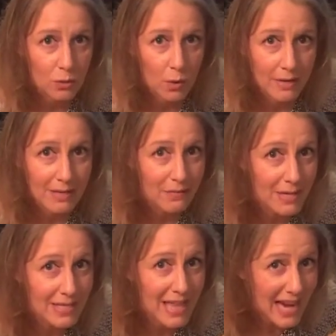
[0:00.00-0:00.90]
or even
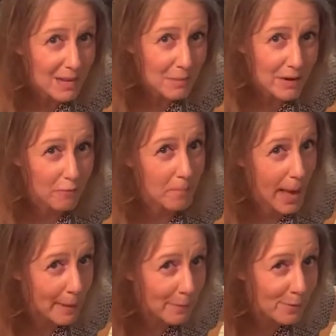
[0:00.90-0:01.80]
a tiny bit of
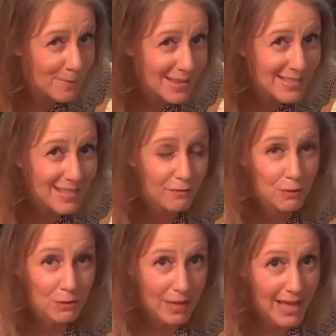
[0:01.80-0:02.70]
peppermint if
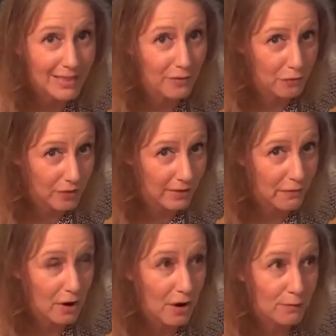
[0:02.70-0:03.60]
you like the flavor of